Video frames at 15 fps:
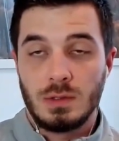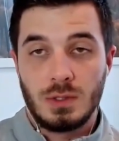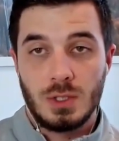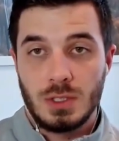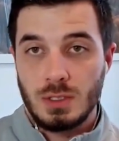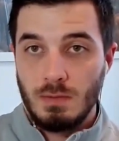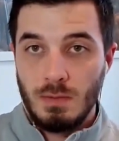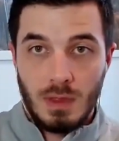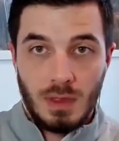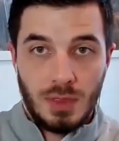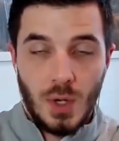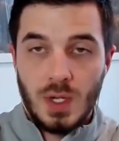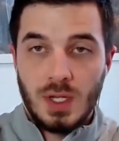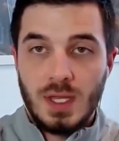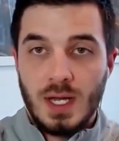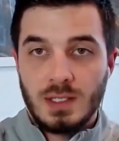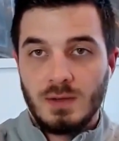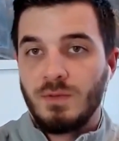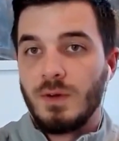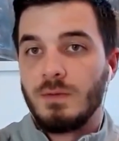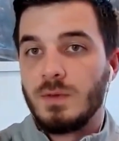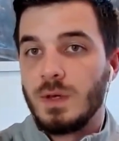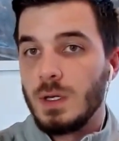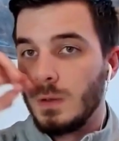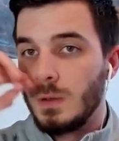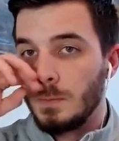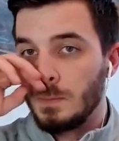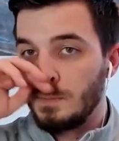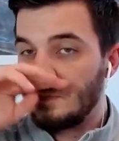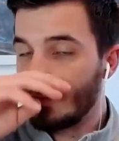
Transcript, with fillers: just 30,000 foot view